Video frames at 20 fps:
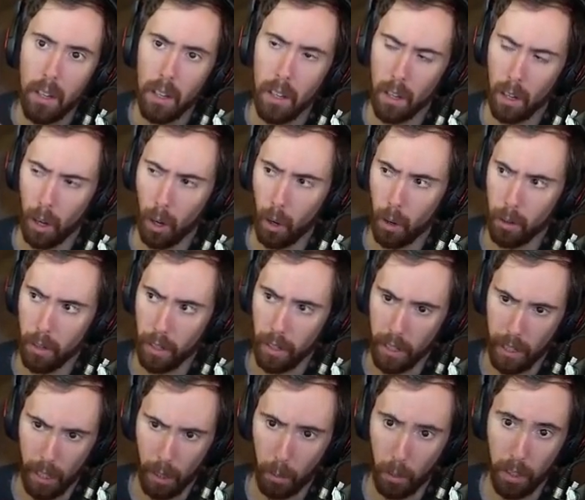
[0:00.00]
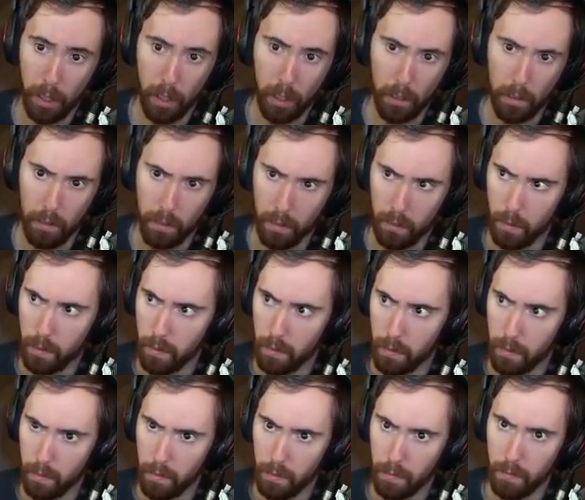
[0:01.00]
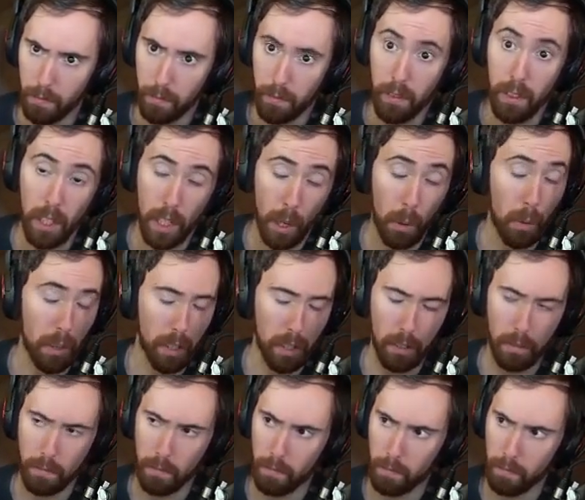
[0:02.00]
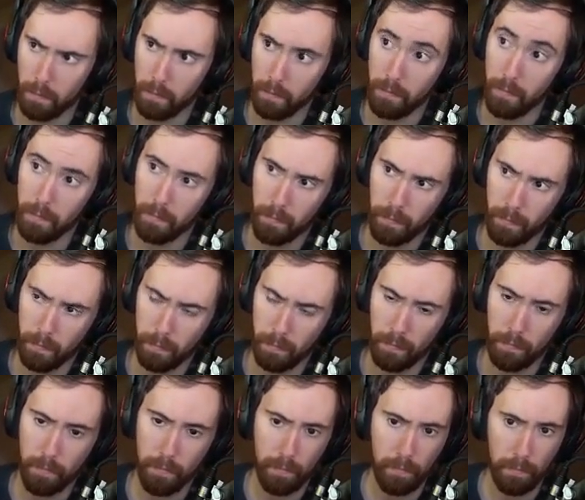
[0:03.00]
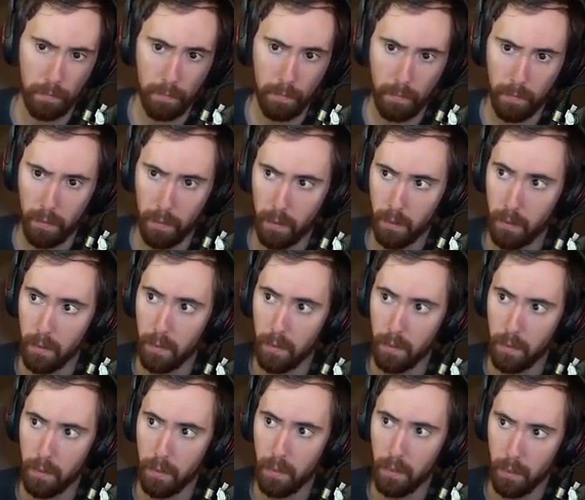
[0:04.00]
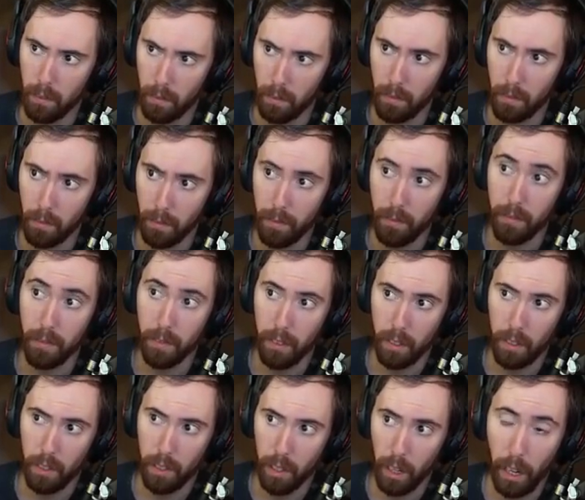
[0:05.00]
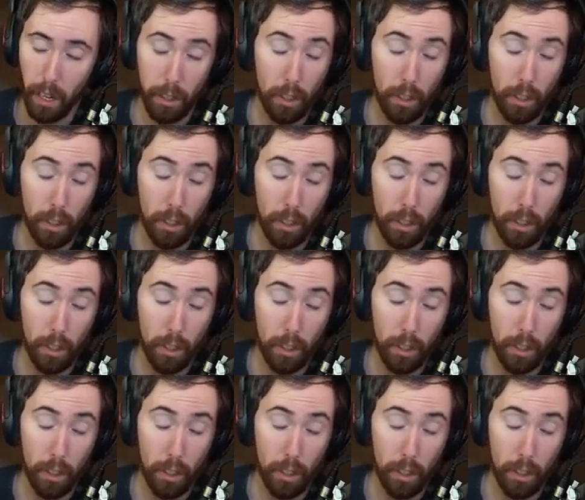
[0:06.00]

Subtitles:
I'm going to have a link in the description down below to this post. You can go read this post at your leisure, right, whenever you have time.